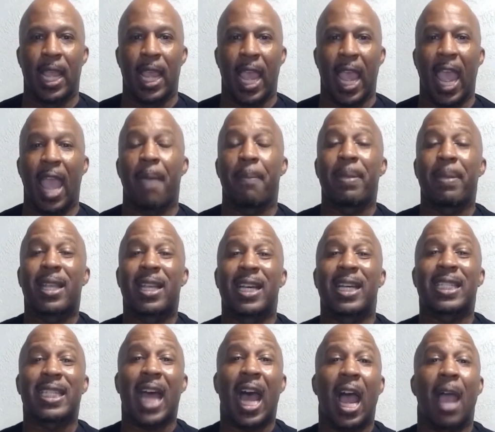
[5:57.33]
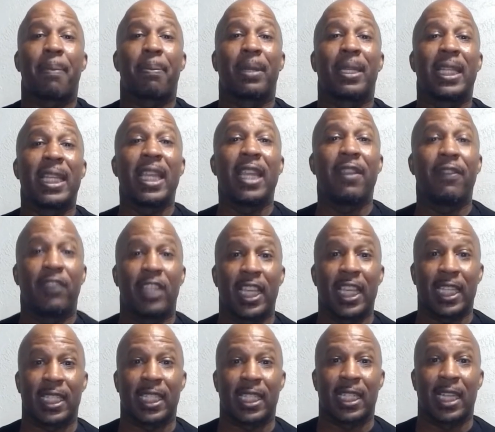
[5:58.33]
And because I believed
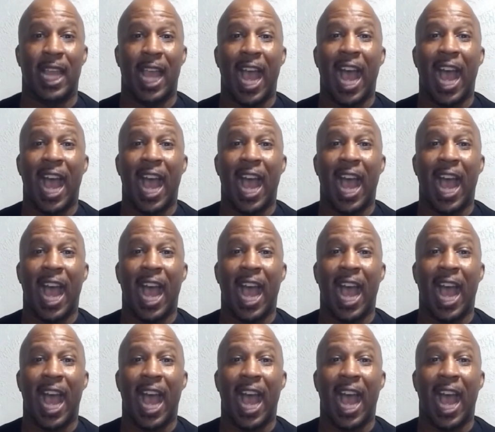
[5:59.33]
this,